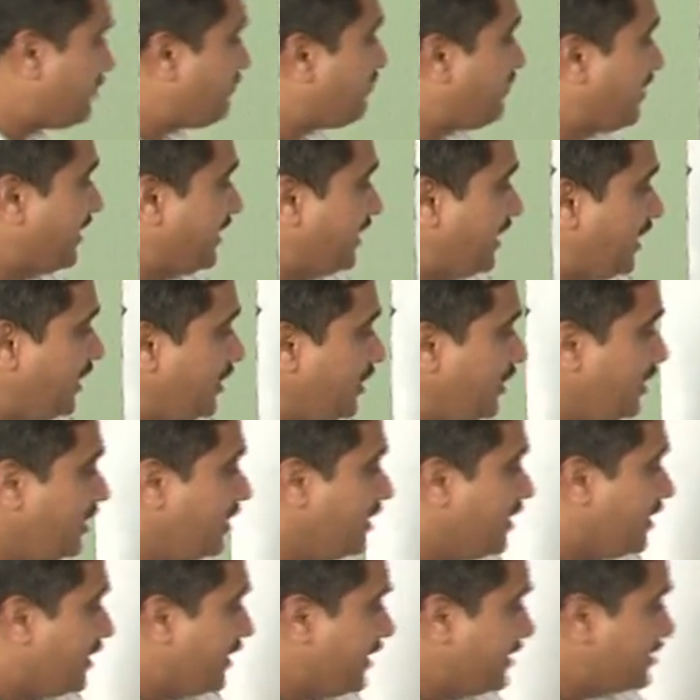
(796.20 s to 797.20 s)
and finally
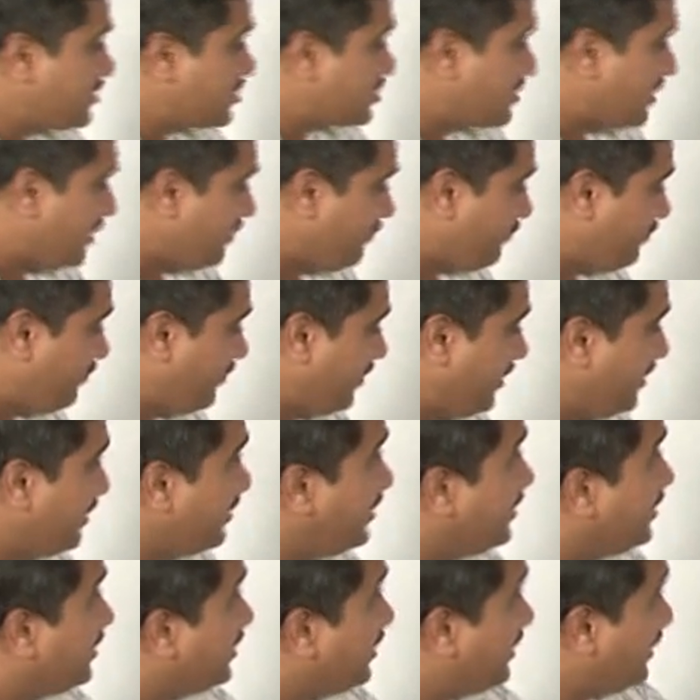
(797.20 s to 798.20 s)
instead of uh,
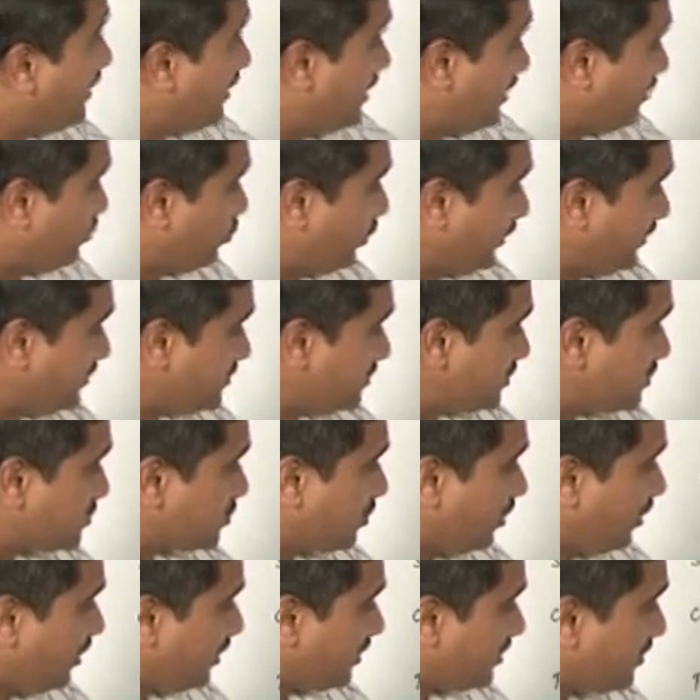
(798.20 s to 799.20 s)
uh, what is it
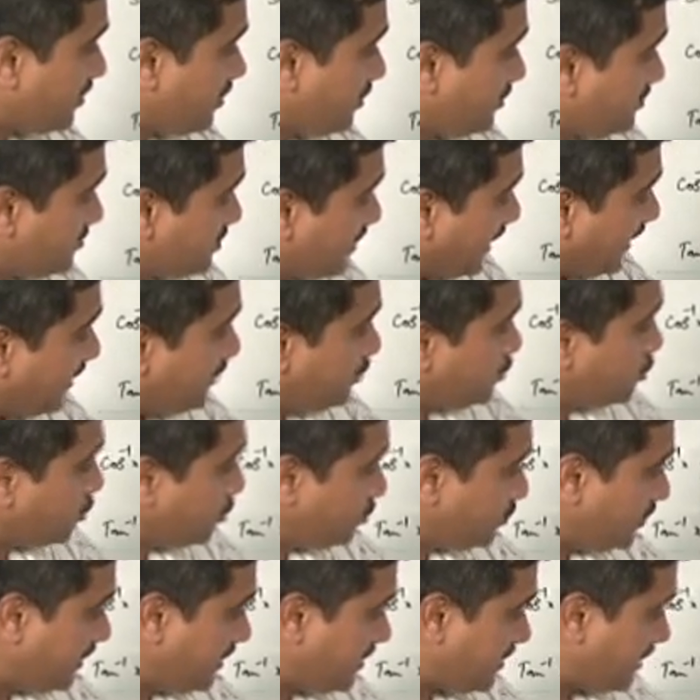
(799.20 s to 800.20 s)
called Sin
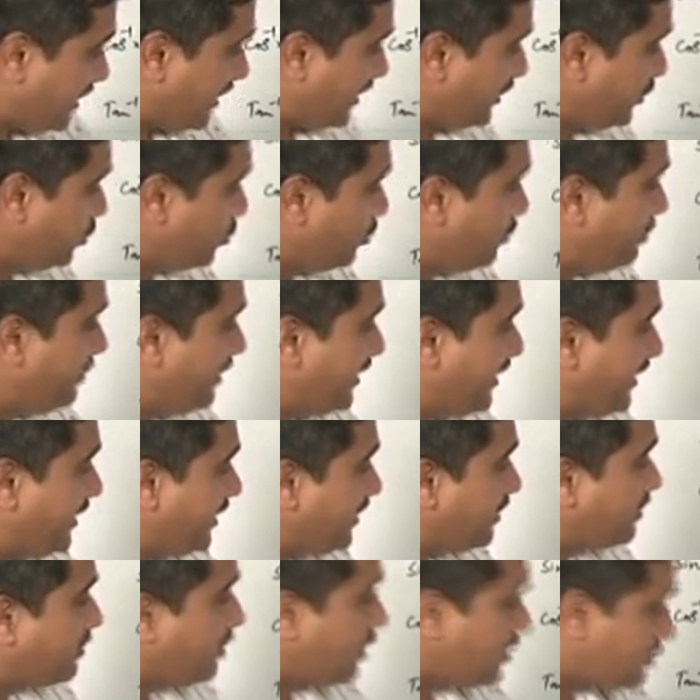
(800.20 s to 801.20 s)
2 theta you will be
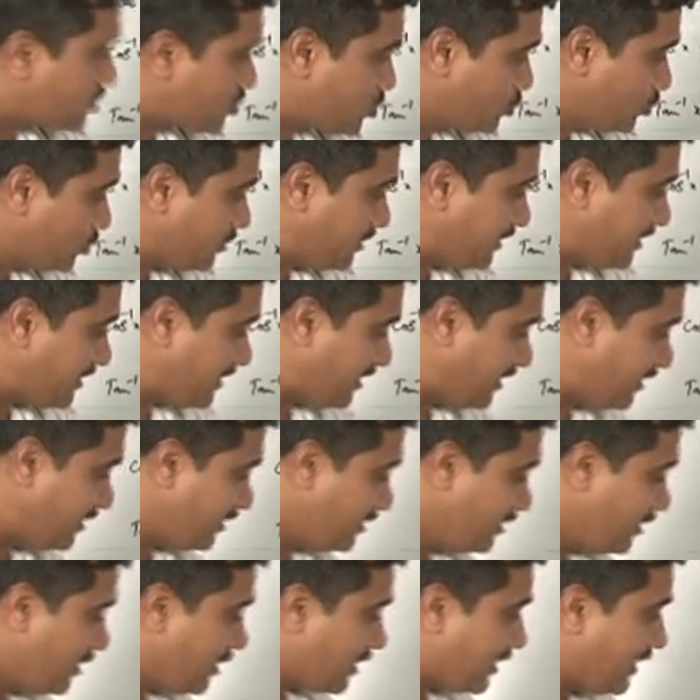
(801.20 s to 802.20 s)
getting cos 2 theta
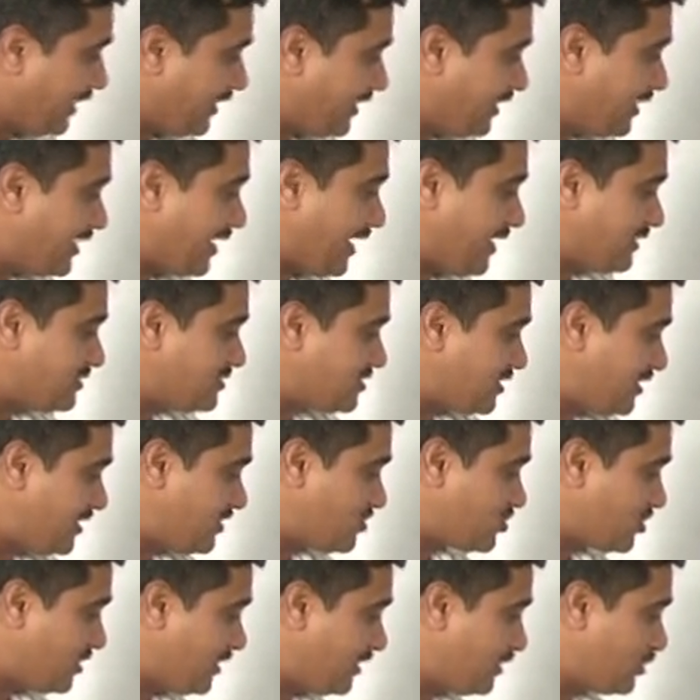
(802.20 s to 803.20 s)
getting
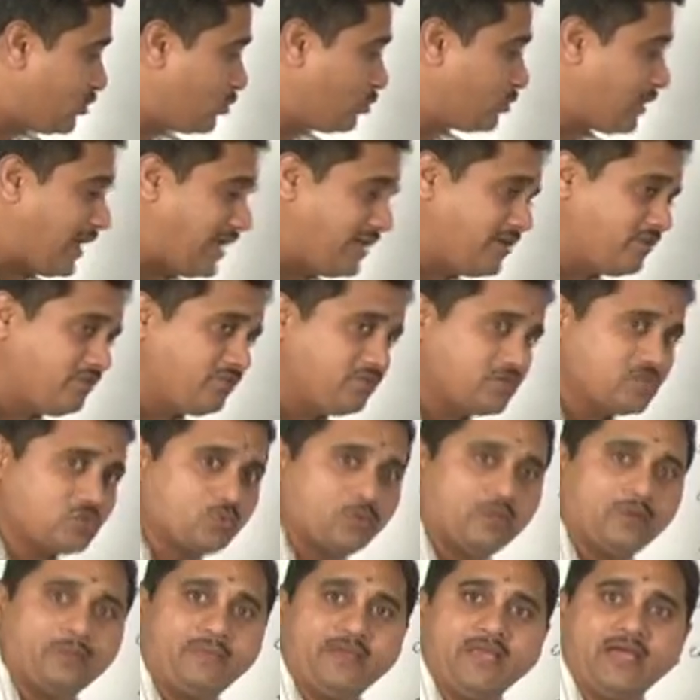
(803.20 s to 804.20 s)
cancellation and 2 tan inverse
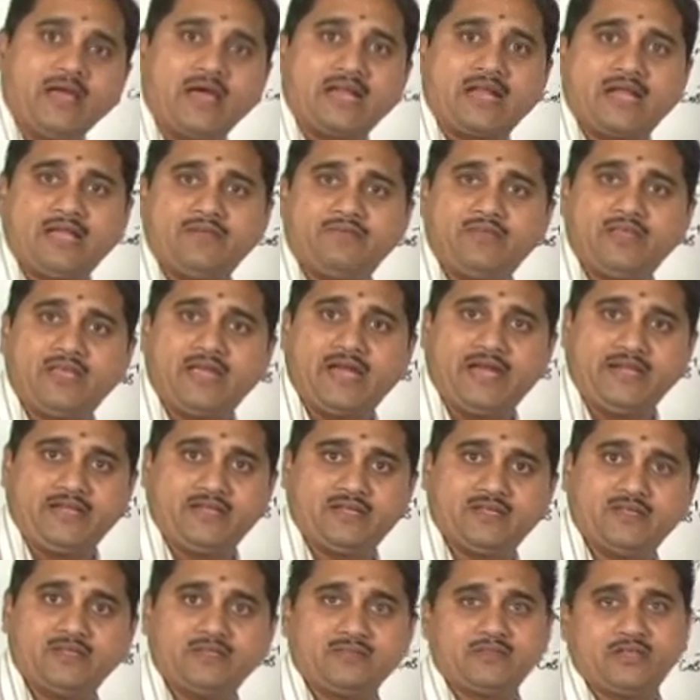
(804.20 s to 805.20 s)
will be arriving at.
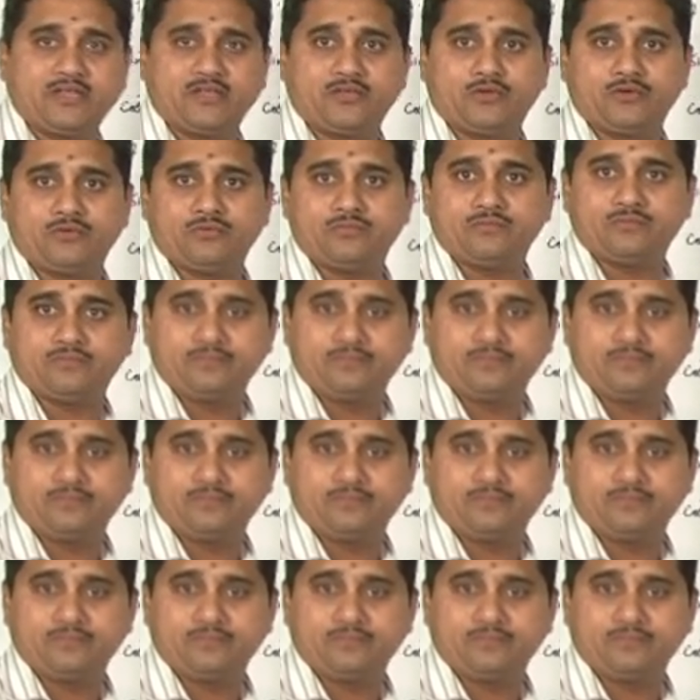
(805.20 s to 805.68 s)
Thank you.